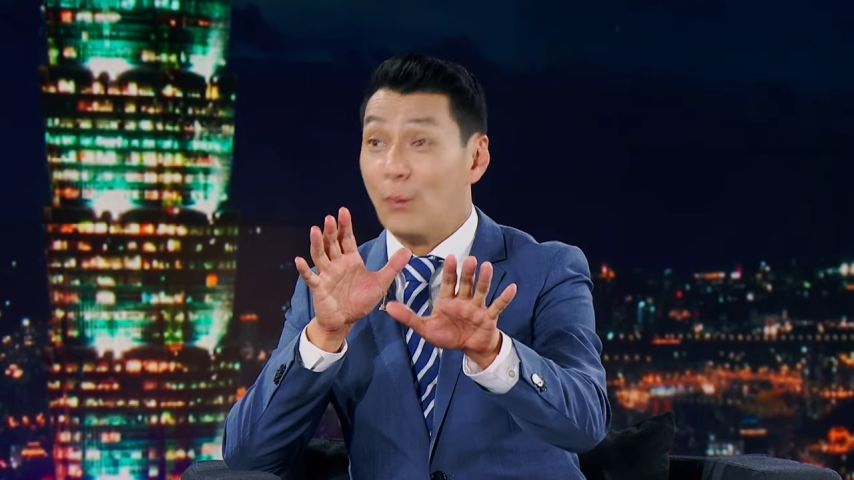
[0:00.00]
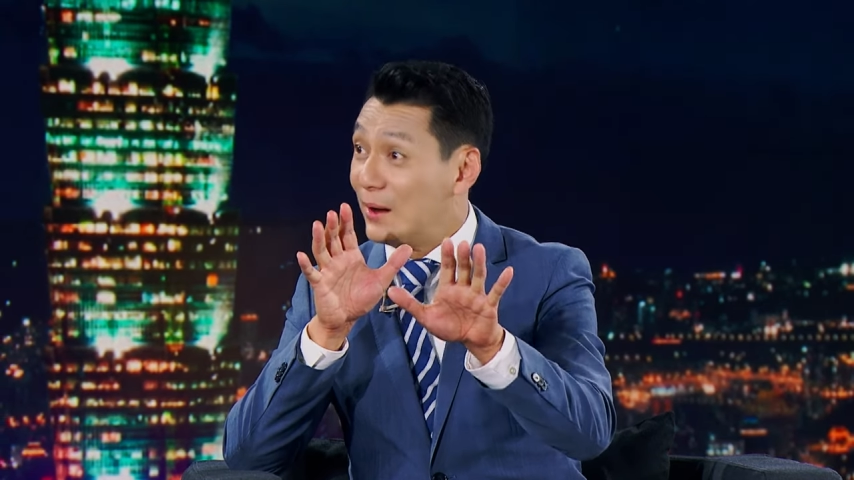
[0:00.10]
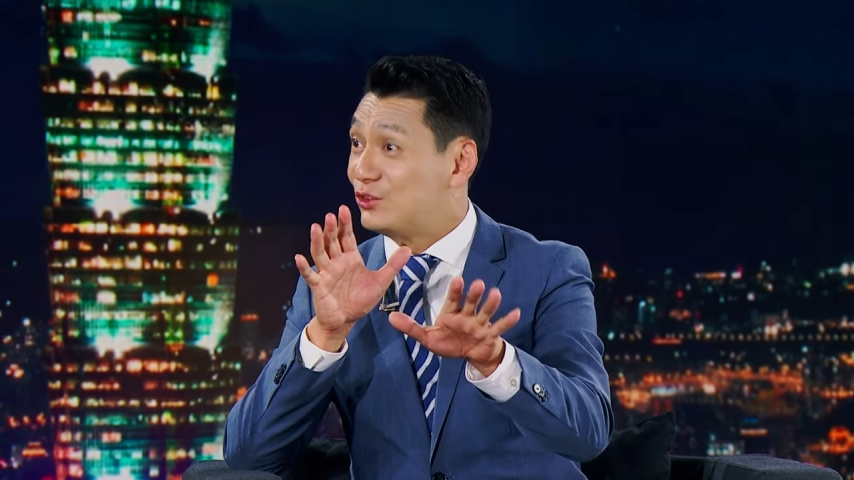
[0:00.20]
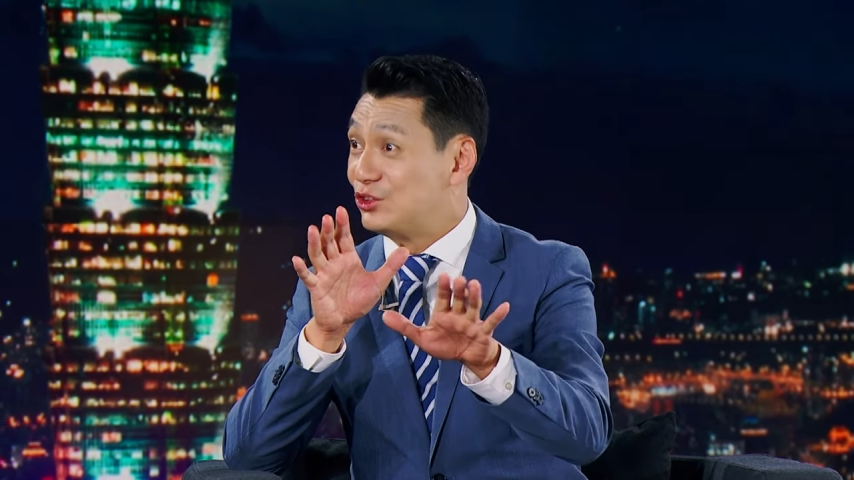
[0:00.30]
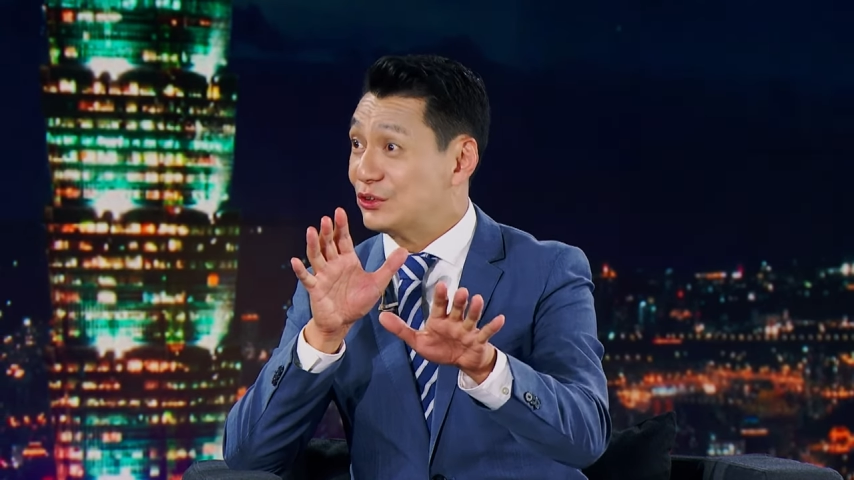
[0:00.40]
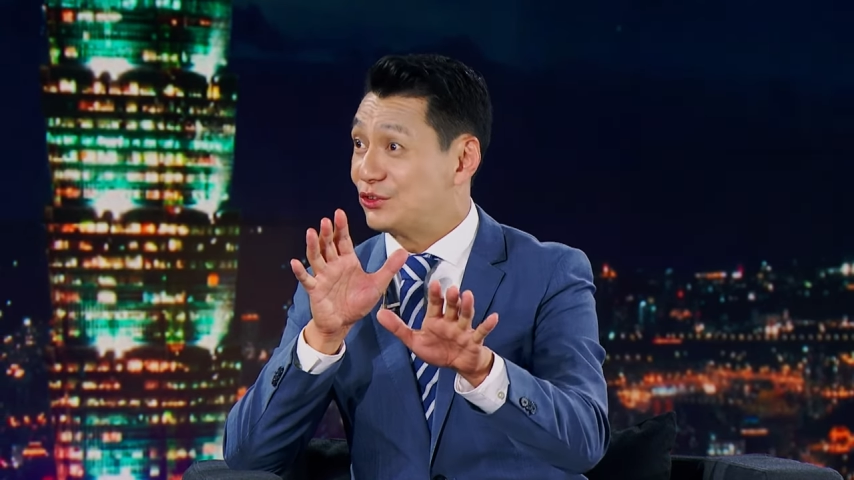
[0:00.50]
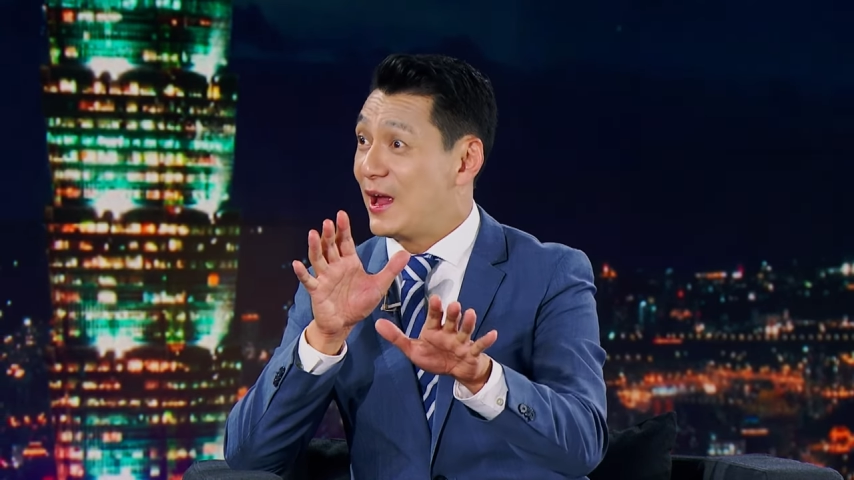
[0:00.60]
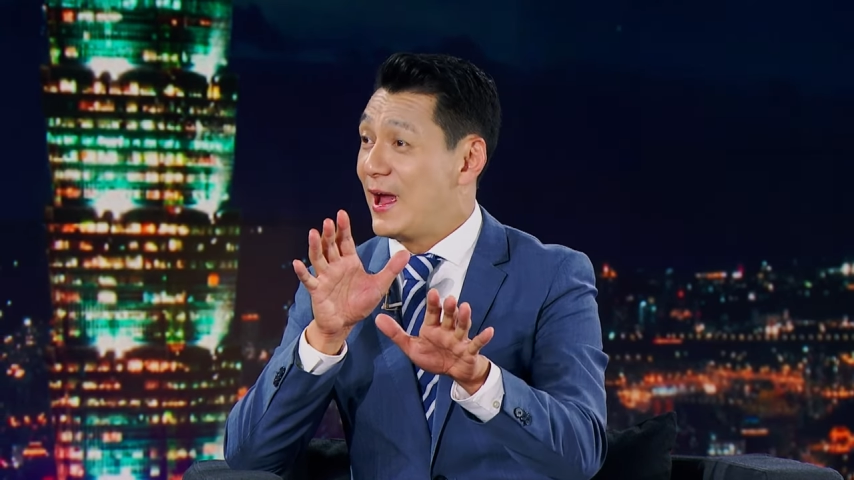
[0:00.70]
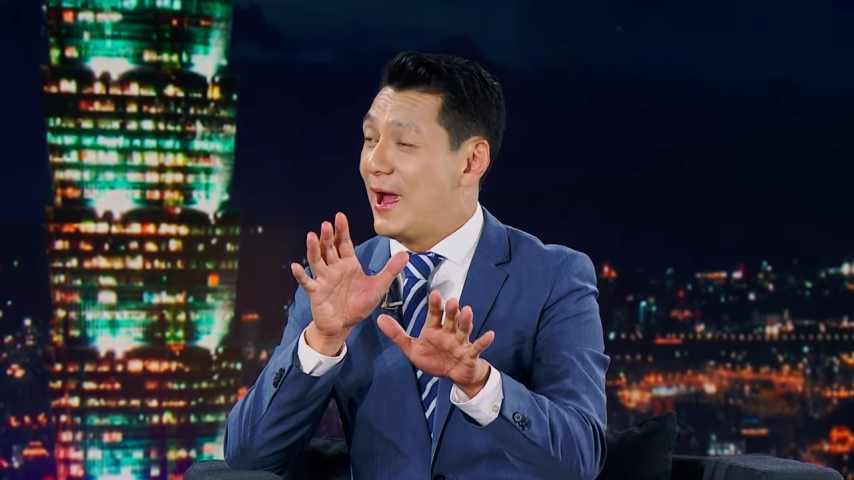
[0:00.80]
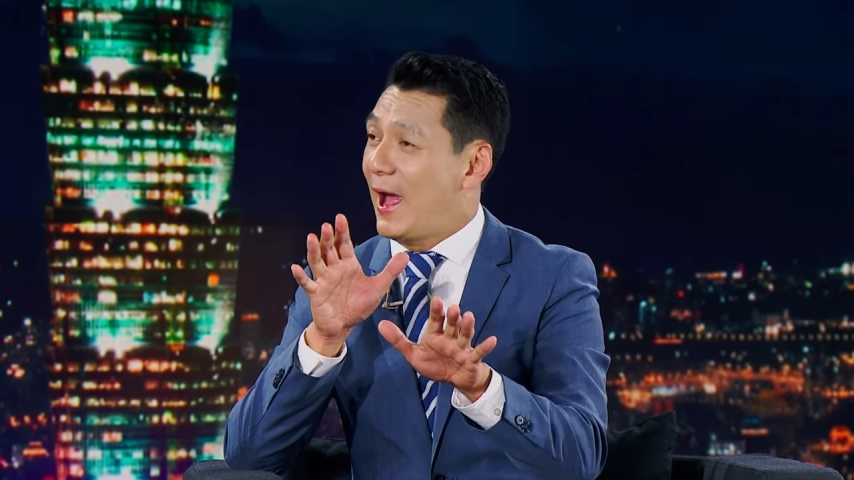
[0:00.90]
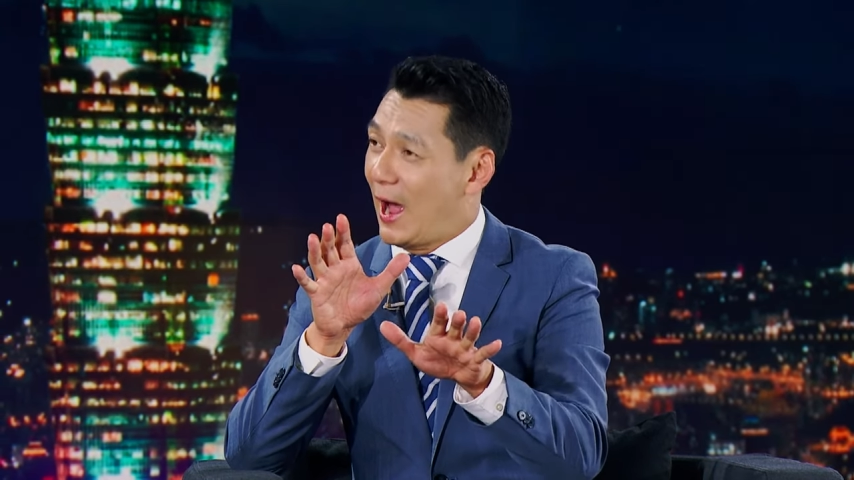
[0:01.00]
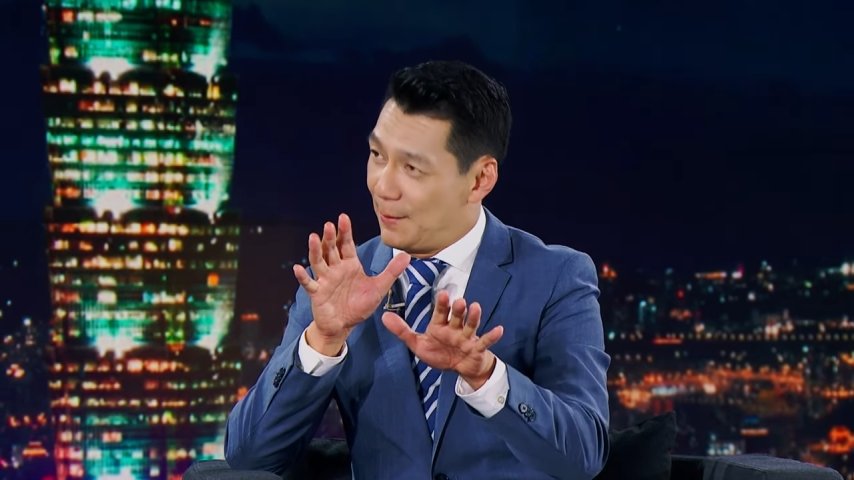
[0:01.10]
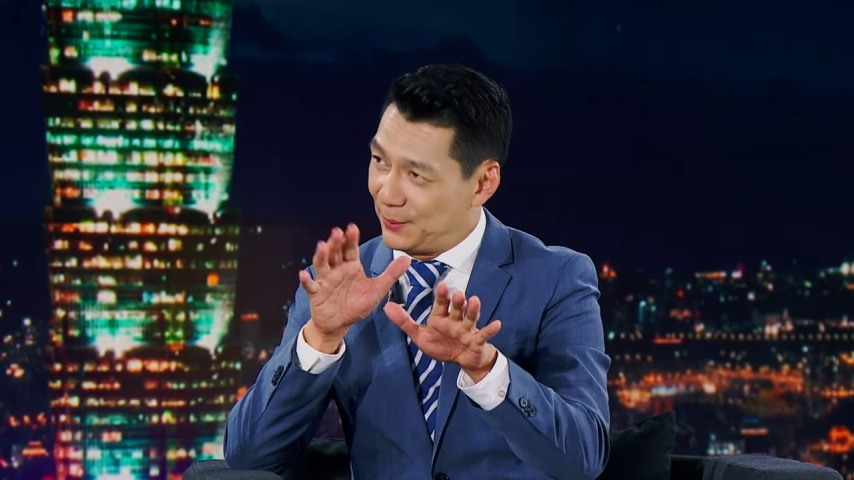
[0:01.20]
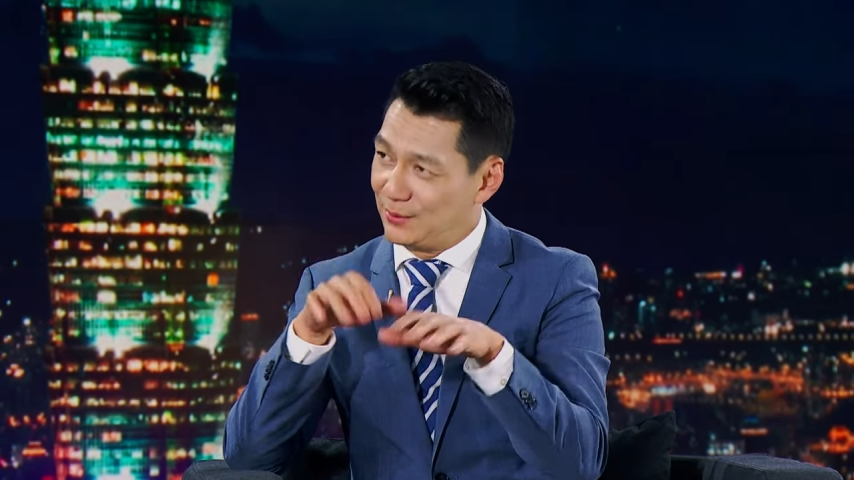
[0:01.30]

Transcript: what just happened. What was